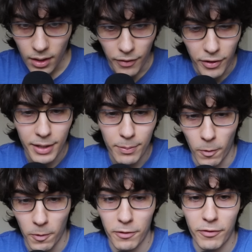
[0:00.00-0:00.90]
I feel like
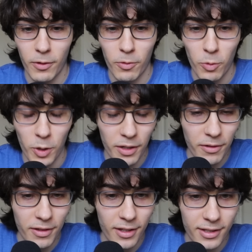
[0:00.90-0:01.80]
part of the fun with
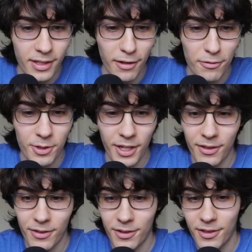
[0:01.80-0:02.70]
working with this stuff is
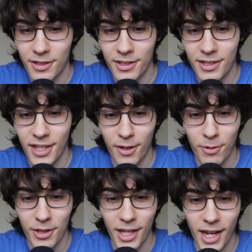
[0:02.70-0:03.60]
like literally just seeing
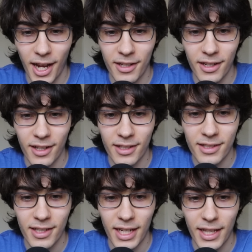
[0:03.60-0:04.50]
what the AI
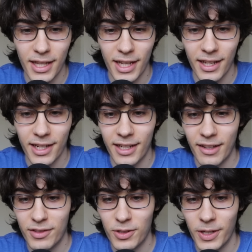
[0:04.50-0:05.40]
does and then that like
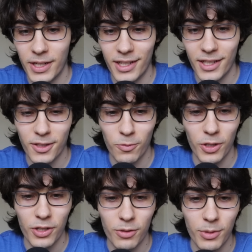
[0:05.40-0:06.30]
gives you ideas on
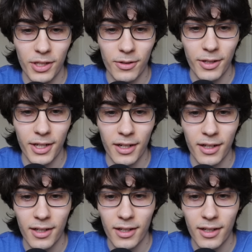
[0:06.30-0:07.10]
what you should be doing.